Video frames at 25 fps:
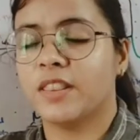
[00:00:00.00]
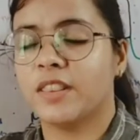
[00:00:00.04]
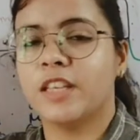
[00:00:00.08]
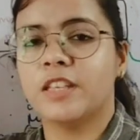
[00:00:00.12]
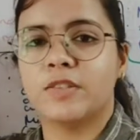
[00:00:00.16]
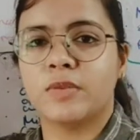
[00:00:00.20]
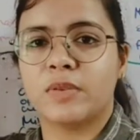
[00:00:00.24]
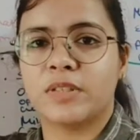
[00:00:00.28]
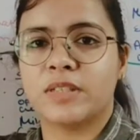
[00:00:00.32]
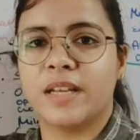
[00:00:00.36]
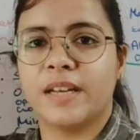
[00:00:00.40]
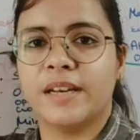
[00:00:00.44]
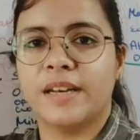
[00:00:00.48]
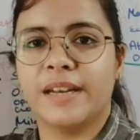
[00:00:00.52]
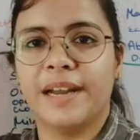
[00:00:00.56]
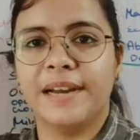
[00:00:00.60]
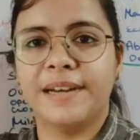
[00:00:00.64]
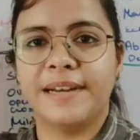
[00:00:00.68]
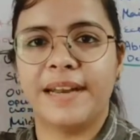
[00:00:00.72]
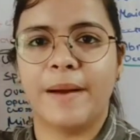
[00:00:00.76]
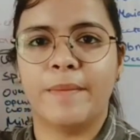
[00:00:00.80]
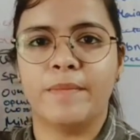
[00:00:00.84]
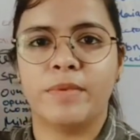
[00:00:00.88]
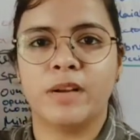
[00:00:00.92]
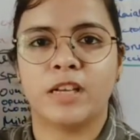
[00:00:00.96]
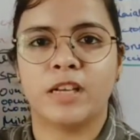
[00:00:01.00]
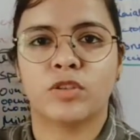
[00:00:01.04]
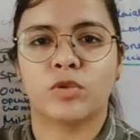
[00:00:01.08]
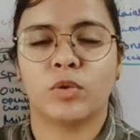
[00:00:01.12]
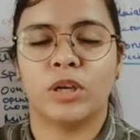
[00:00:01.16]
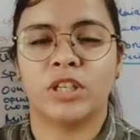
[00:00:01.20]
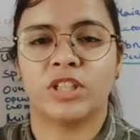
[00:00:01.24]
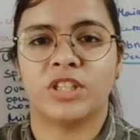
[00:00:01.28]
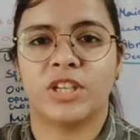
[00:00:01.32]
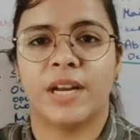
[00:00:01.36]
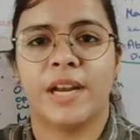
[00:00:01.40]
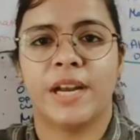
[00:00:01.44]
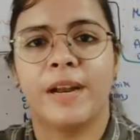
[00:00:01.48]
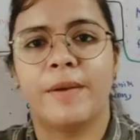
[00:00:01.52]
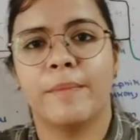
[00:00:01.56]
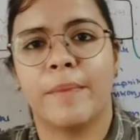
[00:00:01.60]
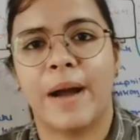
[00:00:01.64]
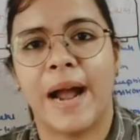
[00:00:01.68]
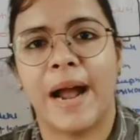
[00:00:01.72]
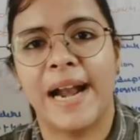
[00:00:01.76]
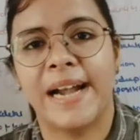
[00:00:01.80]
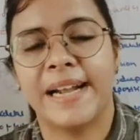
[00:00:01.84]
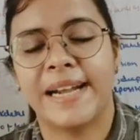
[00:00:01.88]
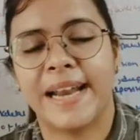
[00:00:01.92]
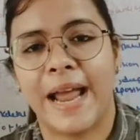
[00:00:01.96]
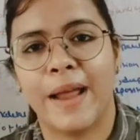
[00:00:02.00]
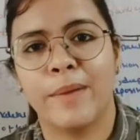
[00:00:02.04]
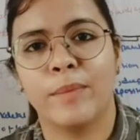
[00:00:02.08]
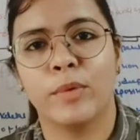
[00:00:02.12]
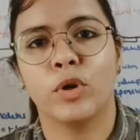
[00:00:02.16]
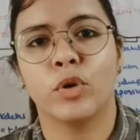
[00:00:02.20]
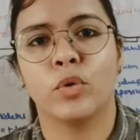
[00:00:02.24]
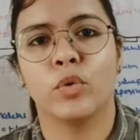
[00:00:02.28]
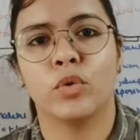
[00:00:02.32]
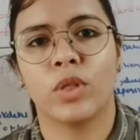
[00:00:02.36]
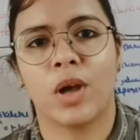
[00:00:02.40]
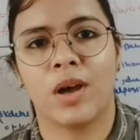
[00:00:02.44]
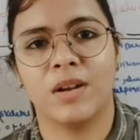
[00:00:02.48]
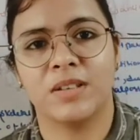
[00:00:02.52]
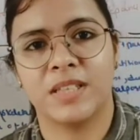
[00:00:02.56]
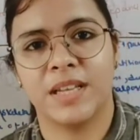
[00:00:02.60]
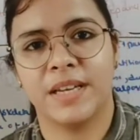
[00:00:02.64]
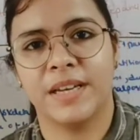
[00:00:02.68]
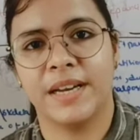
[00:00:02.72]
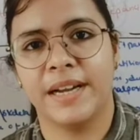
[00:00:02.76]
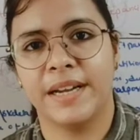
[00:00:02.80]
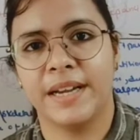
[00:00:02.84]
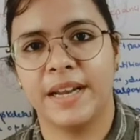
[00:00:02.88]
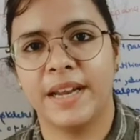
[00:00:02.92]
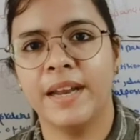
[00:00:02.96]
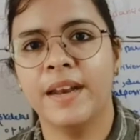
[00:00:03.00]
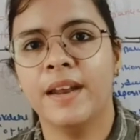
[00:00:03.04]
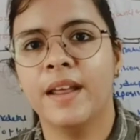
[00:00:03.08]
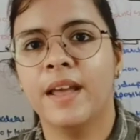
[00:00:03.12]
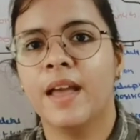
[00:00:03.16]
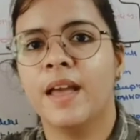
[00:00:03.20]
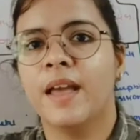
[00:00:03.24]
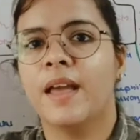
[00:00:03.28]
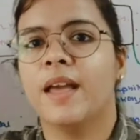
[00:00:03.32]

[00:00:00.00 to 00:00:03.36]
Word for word: This was the NEET M D S question in my time in two thousand eighteen.